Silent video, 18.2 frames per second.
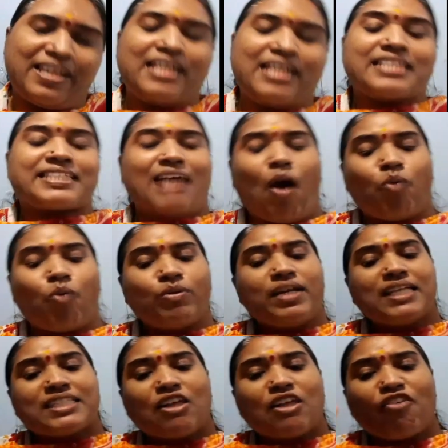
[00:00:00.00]

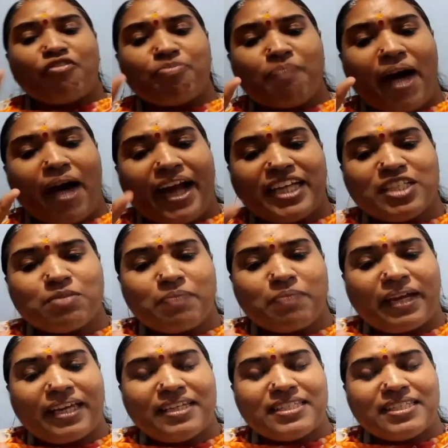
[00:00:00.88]
Soundness of mind
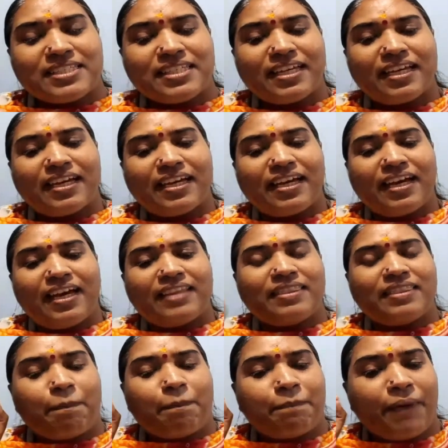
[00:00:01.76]
means
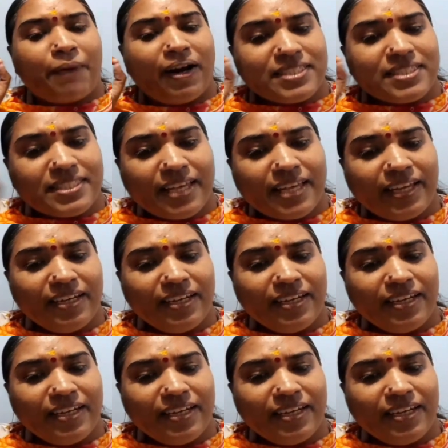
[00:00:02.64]
the person